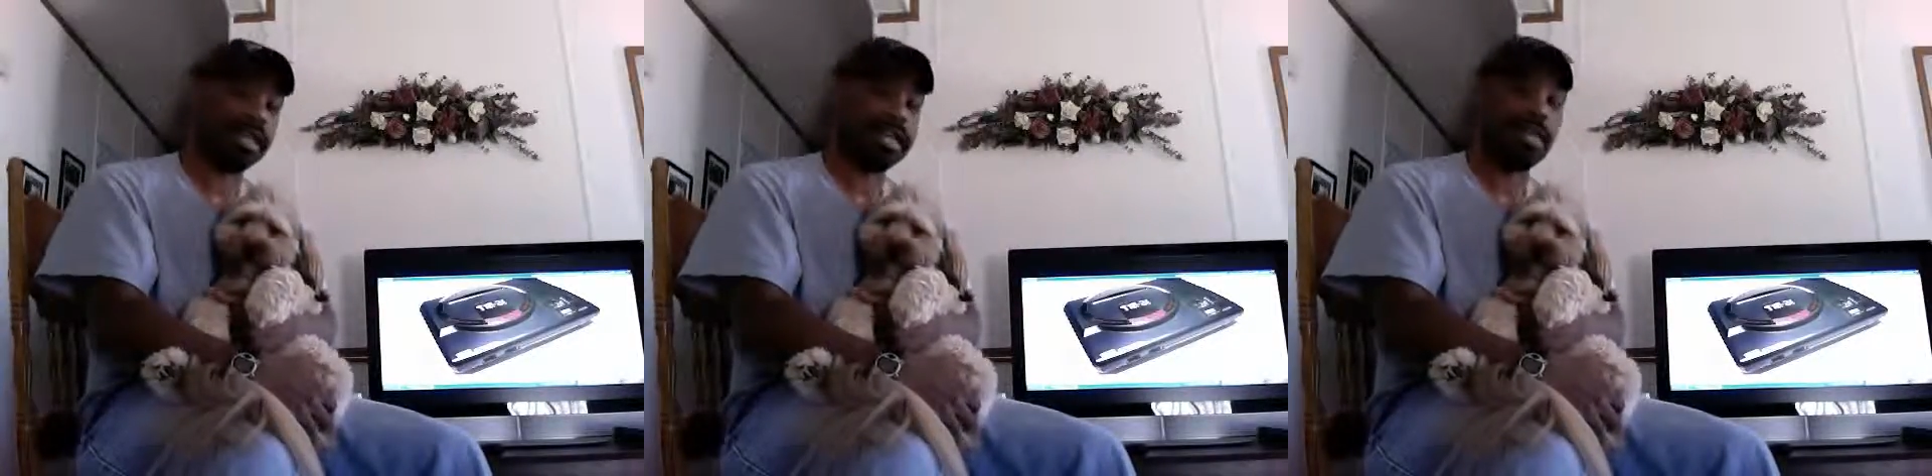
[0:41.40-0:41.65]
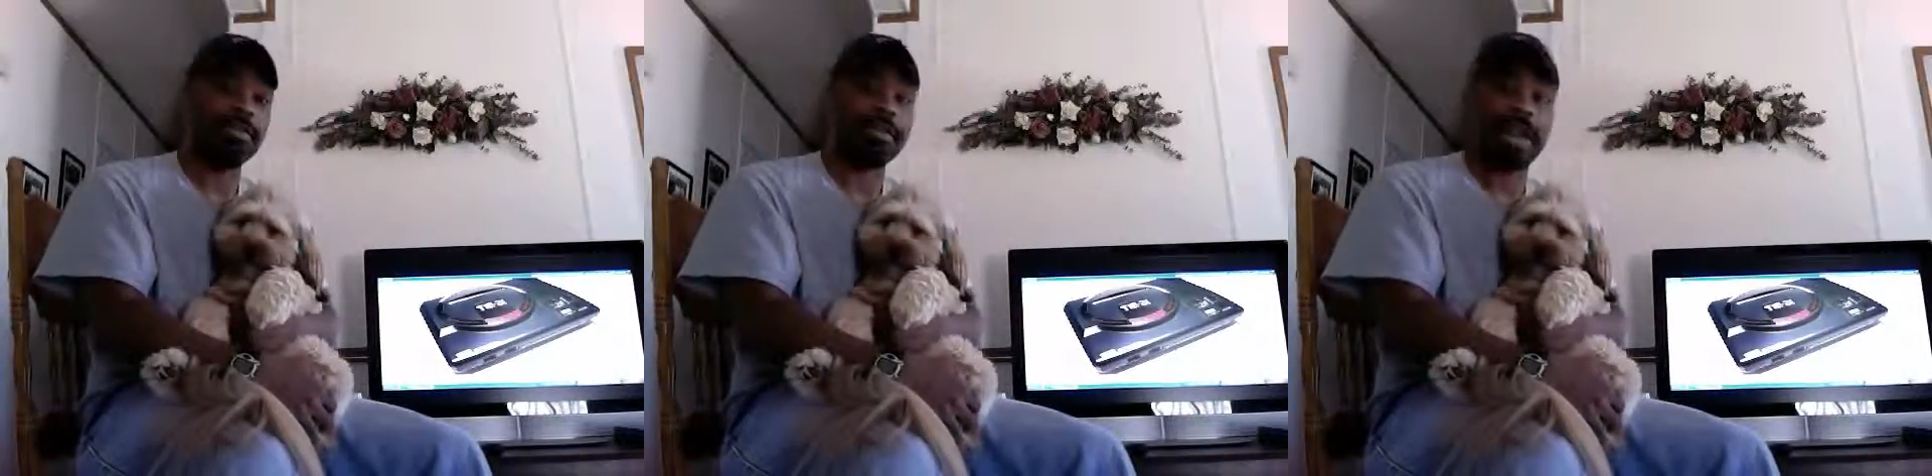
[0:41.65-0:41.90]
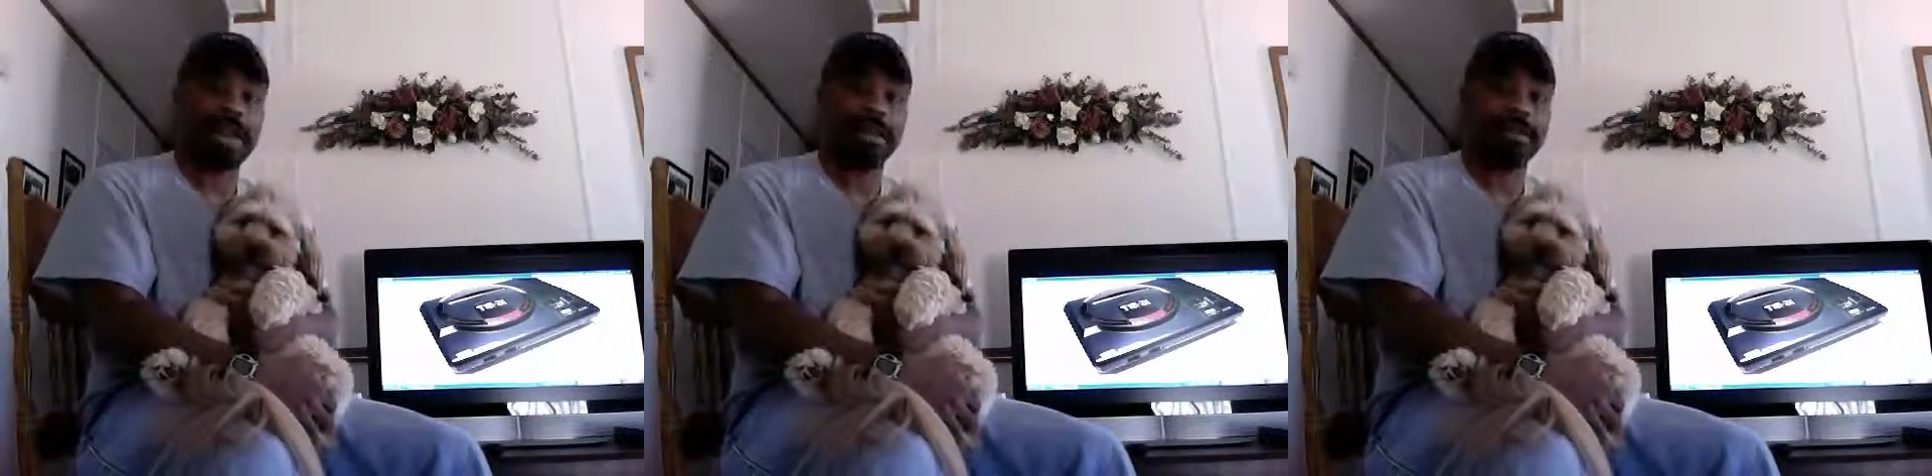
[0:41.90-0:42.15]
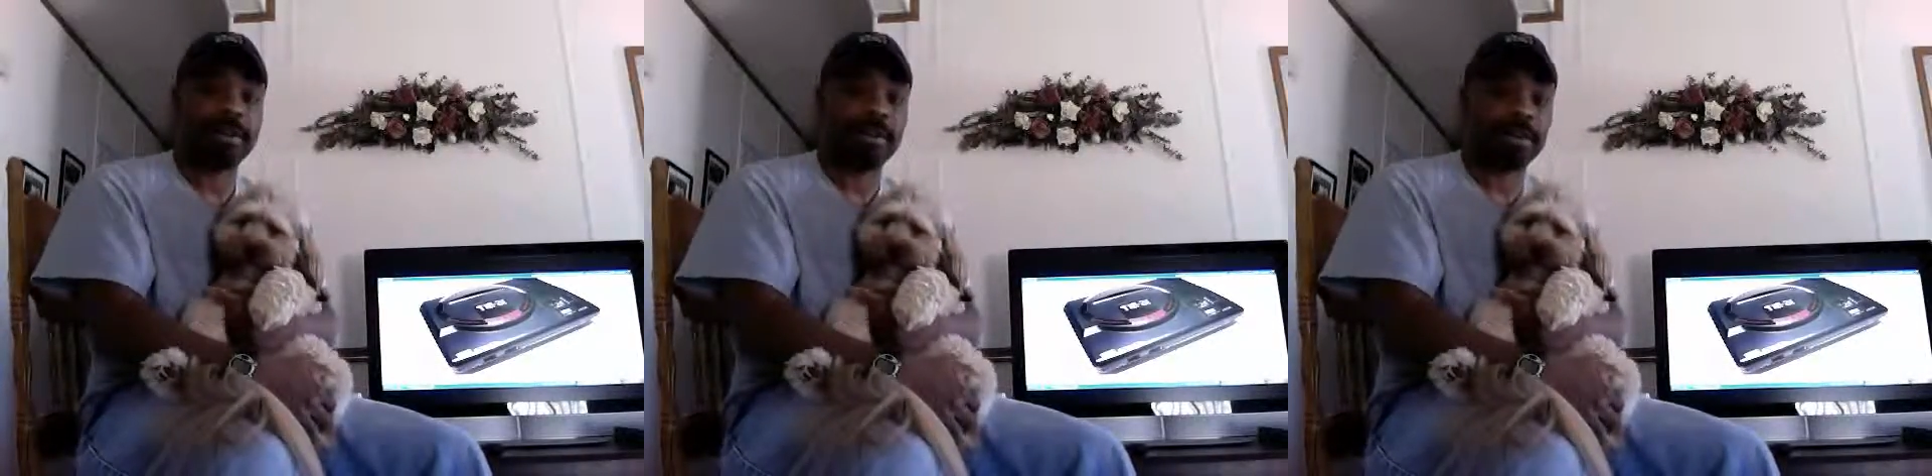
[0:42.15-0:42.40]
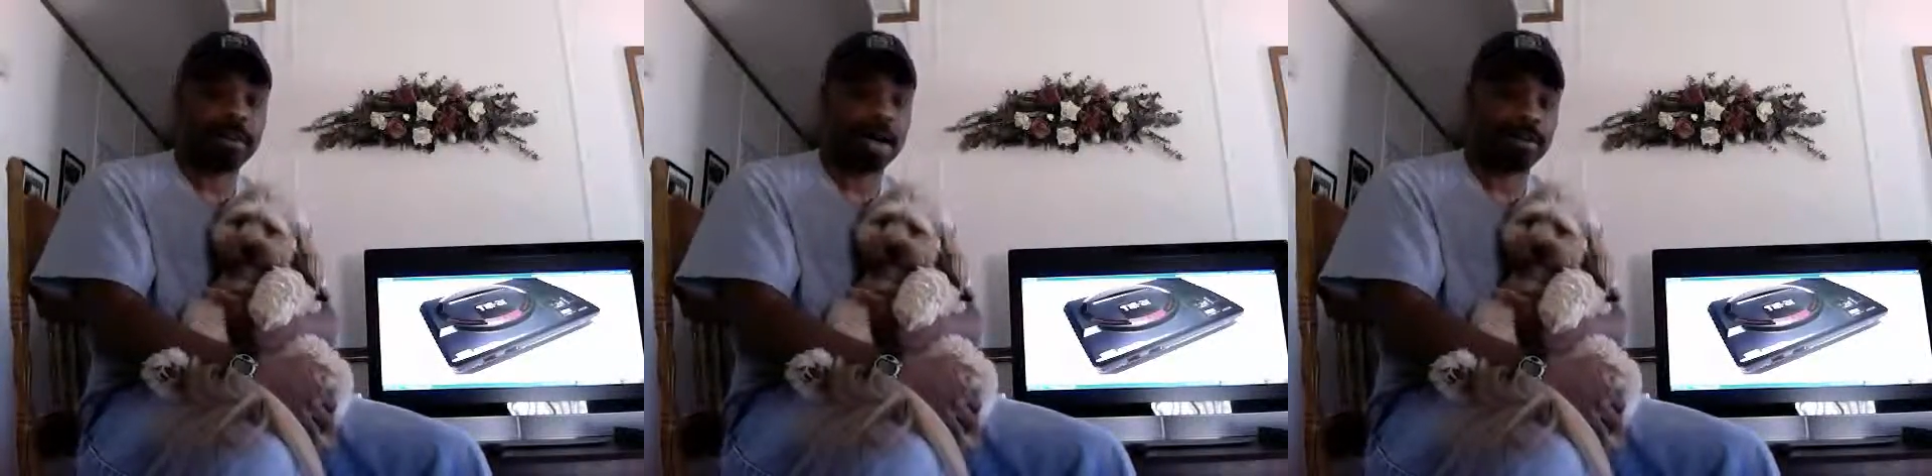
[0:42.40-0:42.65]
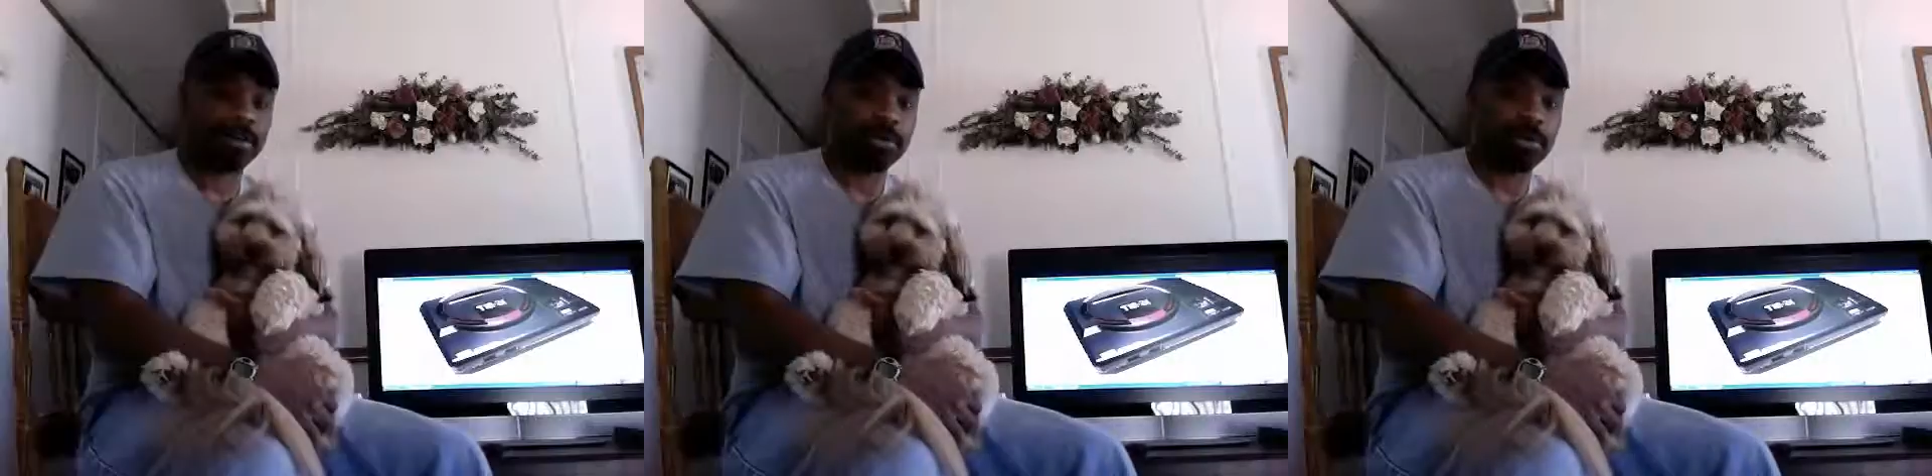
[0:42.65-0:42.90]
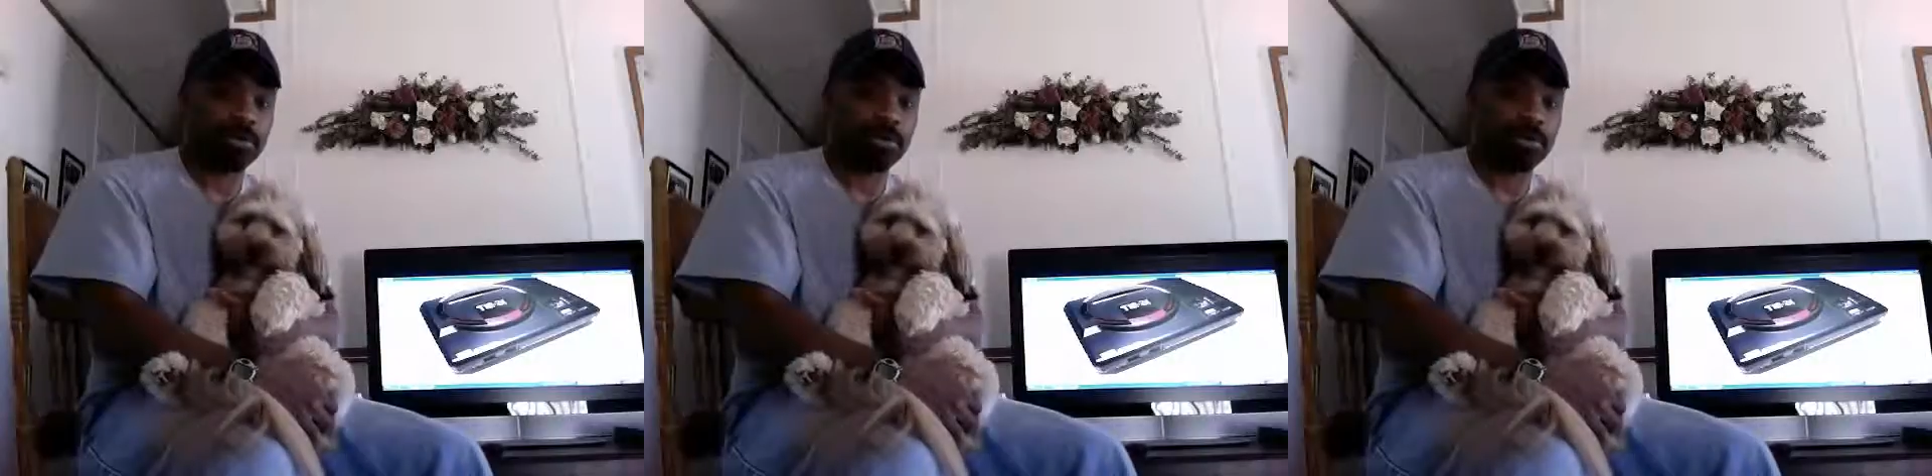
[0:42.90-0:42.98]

I had a friend of mine who